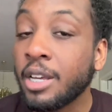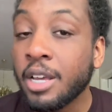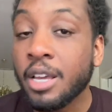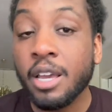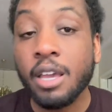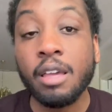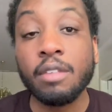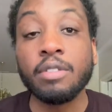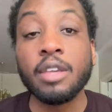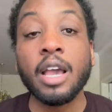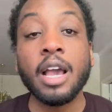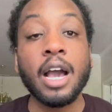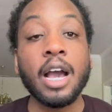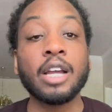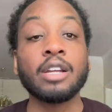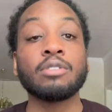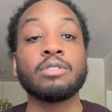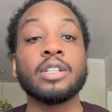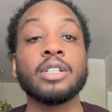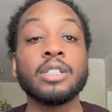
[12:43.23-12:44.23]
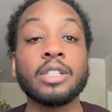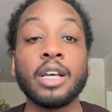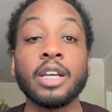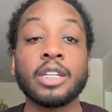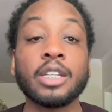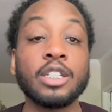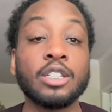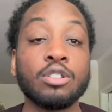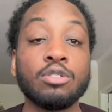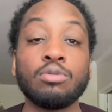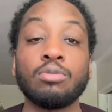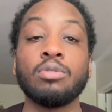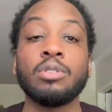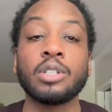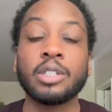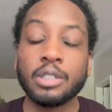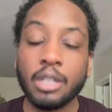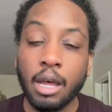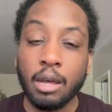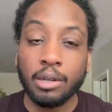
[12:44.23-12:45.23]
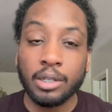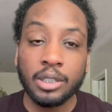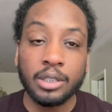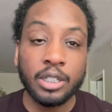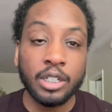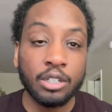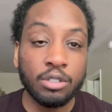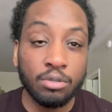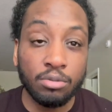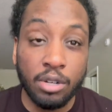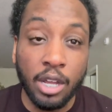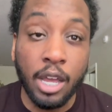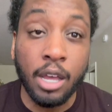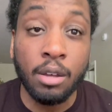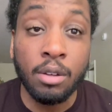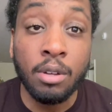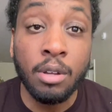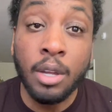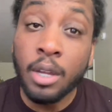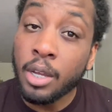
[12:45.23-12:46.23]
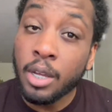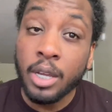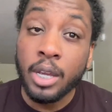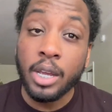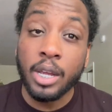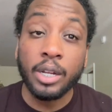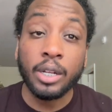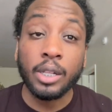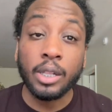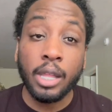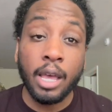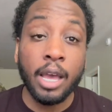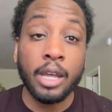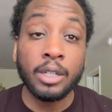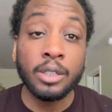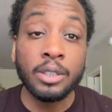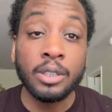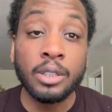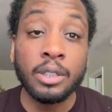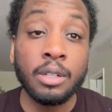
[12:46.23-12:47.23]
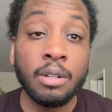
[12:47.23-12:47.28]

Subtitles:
If they're hiring, lucky you. Because I can tell you now, in Atlanta,